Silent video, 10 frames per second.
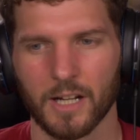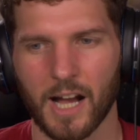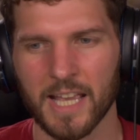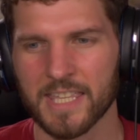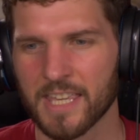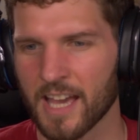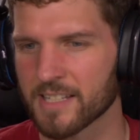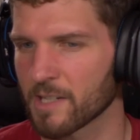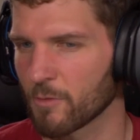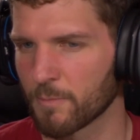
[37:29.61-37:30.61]
I
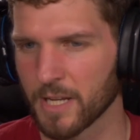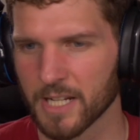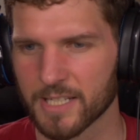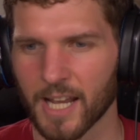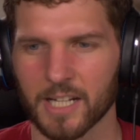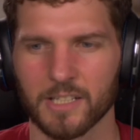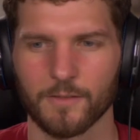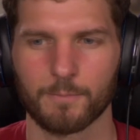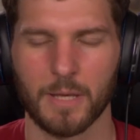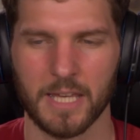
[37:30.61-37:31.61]
guess it would be
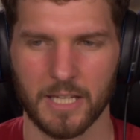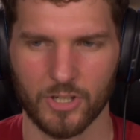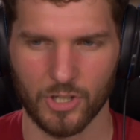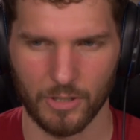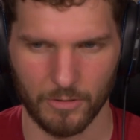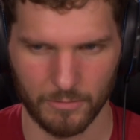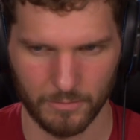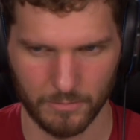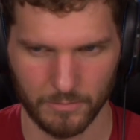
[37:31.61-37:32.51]
Detective Pikachu.